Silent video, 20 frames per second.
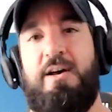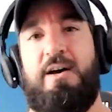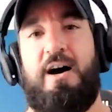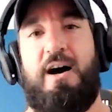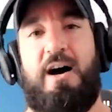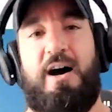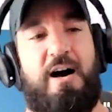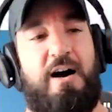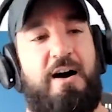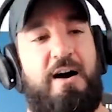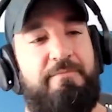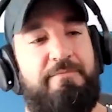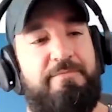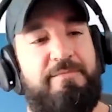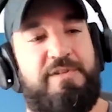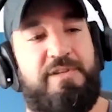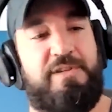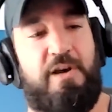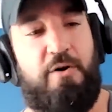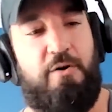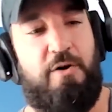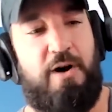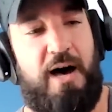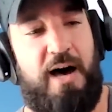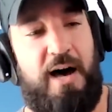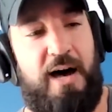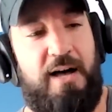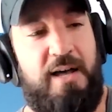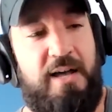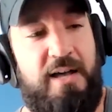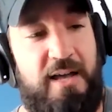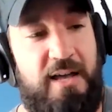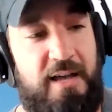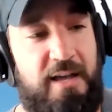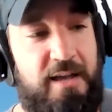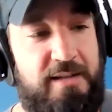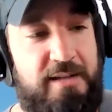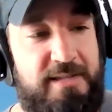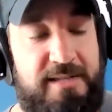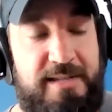Um, so uh,
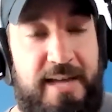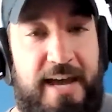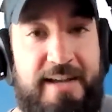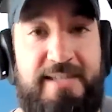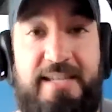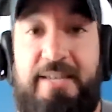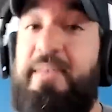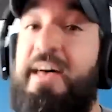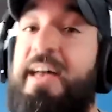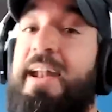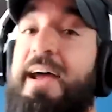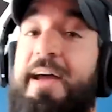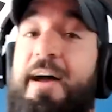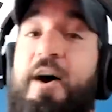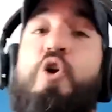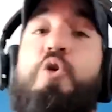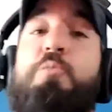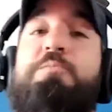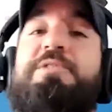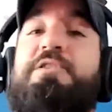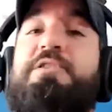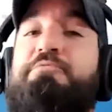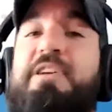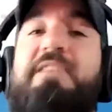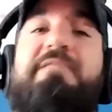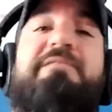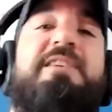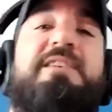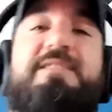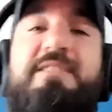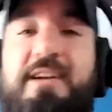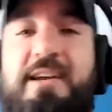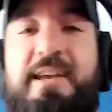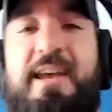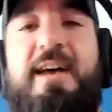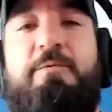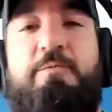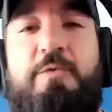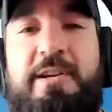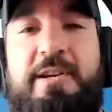it's a tag team that I hope to revisit
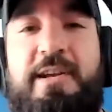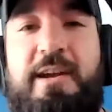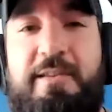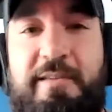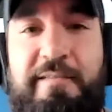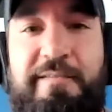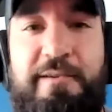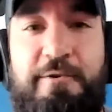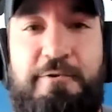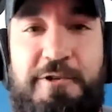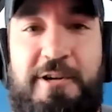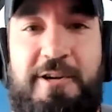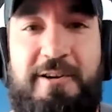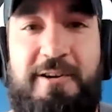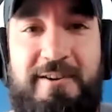again one day in the future.